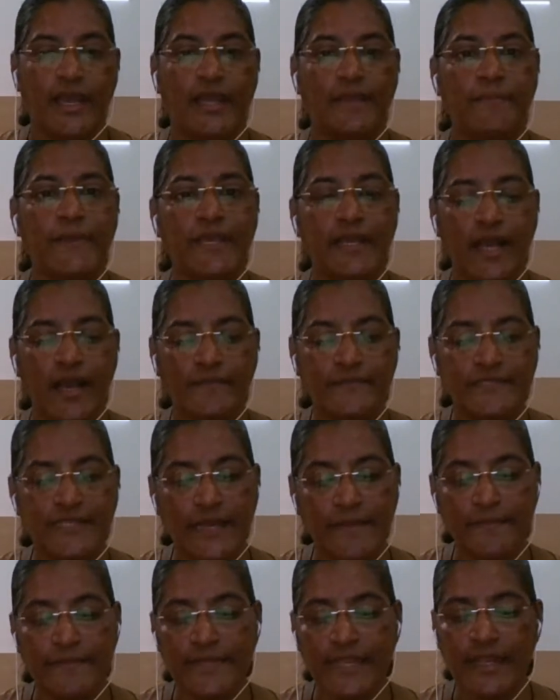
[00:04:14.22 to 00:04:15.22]
and become
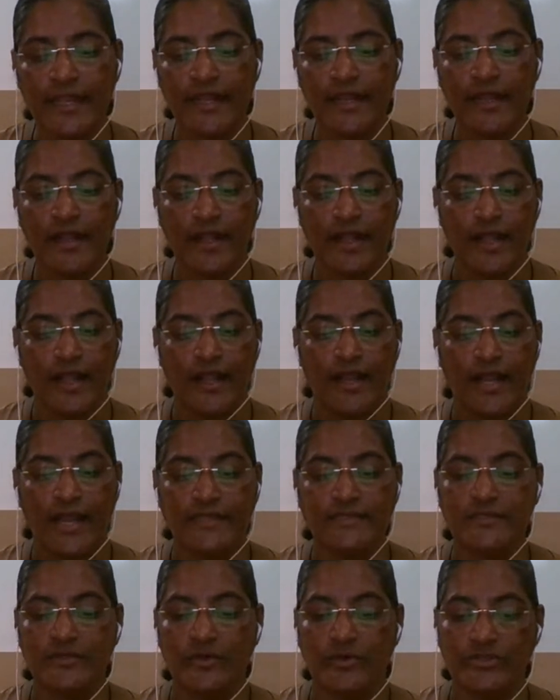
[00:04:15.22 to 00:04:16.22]
something
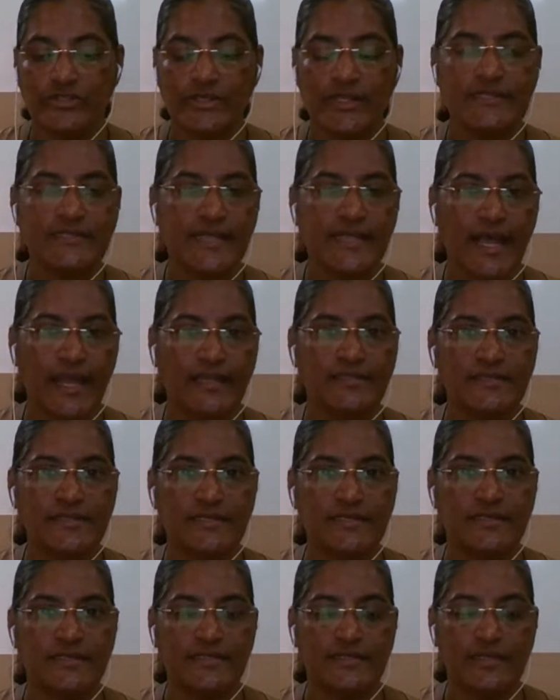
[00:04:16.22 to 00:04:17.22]
like social
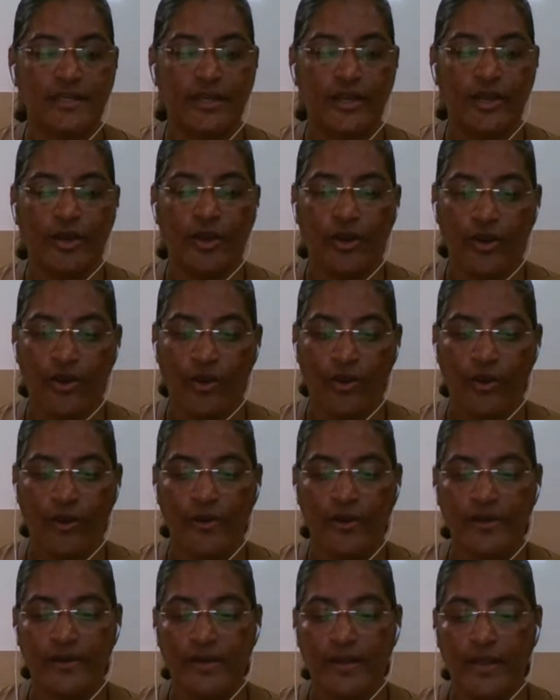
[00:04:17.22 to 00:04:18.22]
scientists,
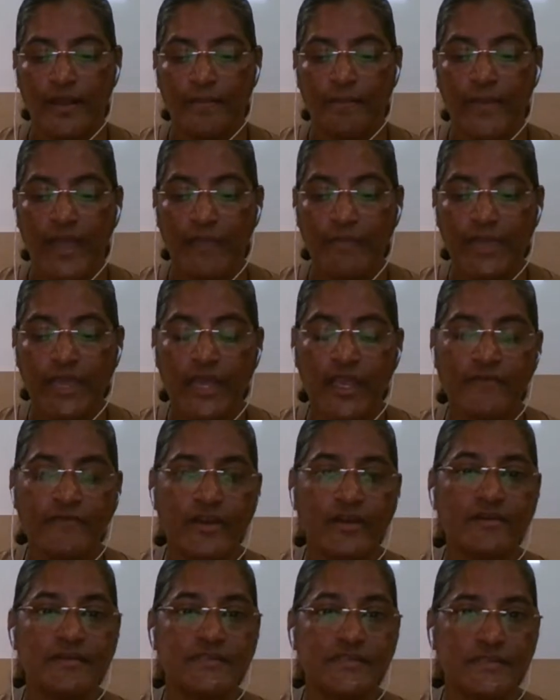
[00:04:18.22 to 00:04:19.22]
or maybe
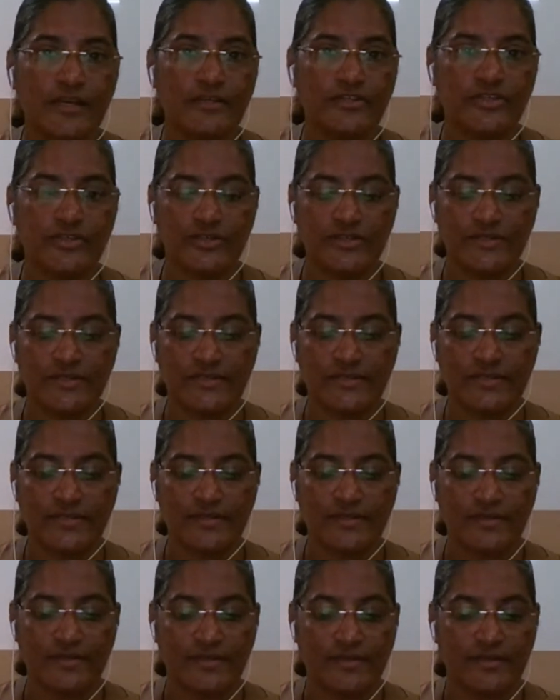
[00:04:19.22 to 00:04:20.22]
even researchers.
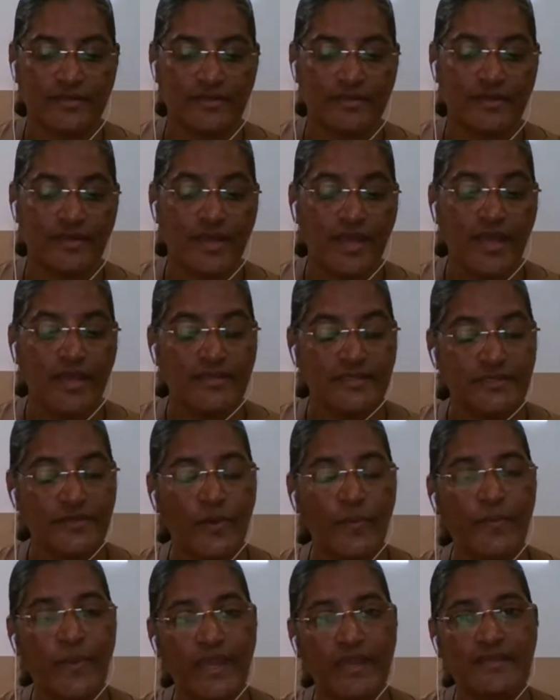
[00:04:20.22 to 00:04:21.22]

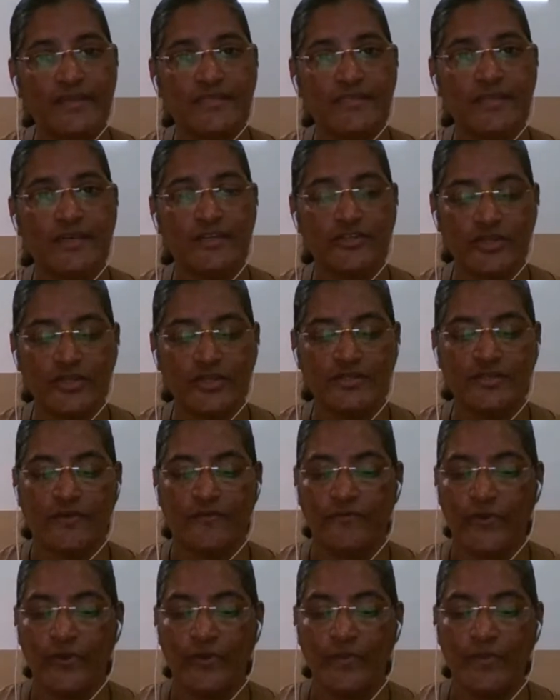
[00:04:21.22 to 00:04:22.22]
So be researchers
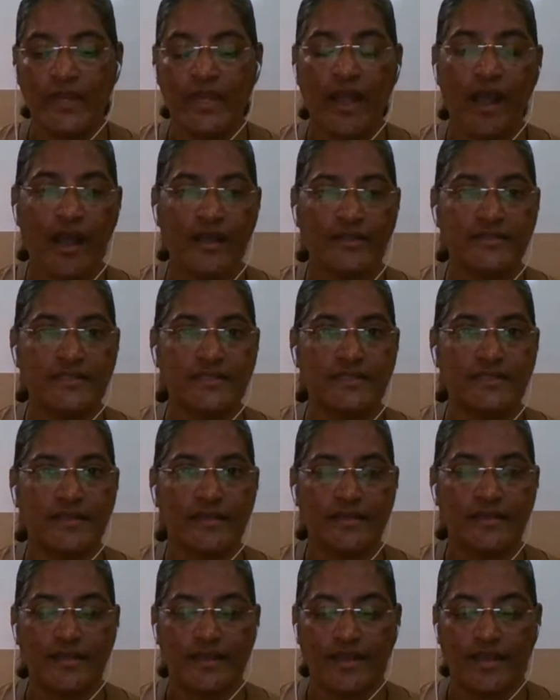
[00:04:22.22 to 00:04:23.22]
of human hearts,
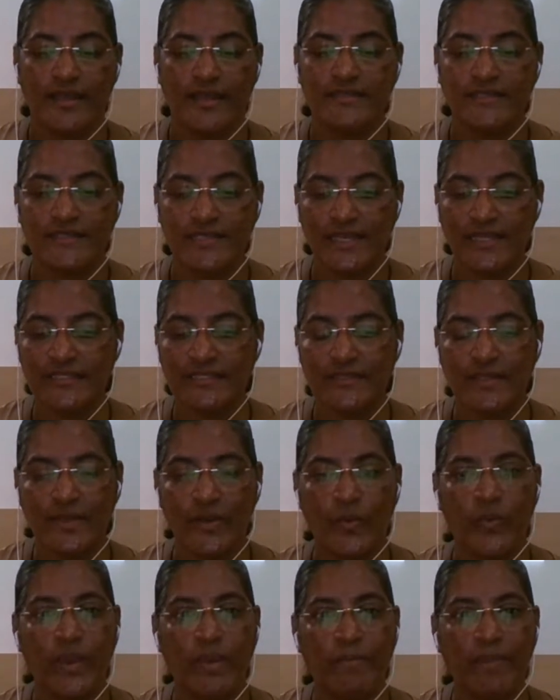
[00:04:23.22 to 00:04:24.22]
since
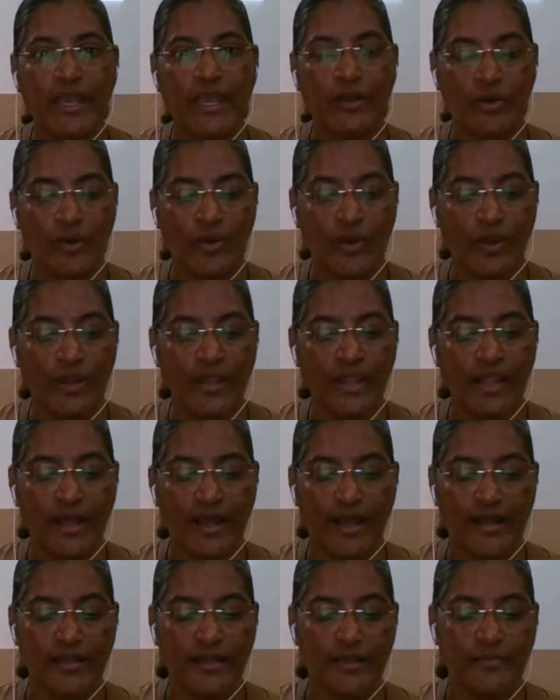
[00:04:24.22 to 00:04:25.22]
we make all
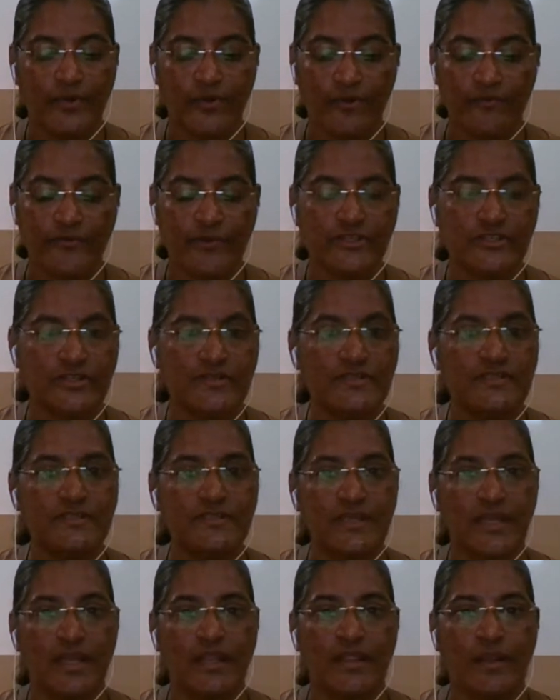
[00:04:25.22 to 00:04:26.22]
other
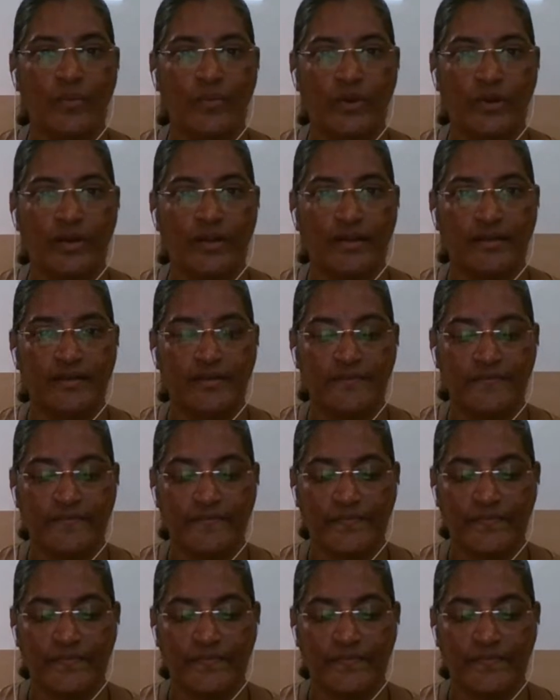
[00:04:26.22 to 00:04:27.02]
professions in the world.